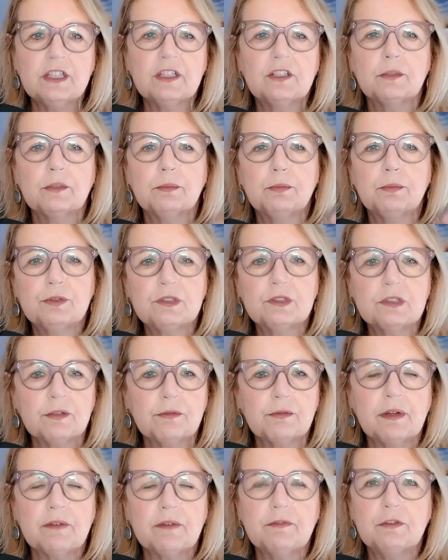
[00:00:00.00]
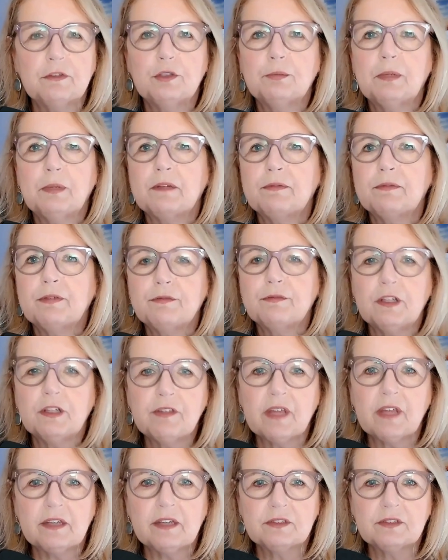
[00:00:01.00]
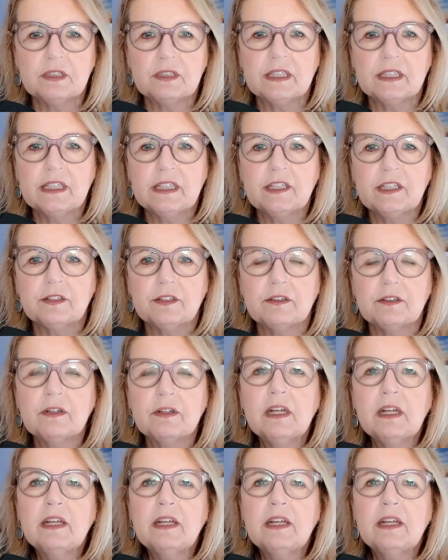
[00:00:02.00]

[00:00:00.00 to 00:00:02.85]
could boost their revenue by $50,000 a year,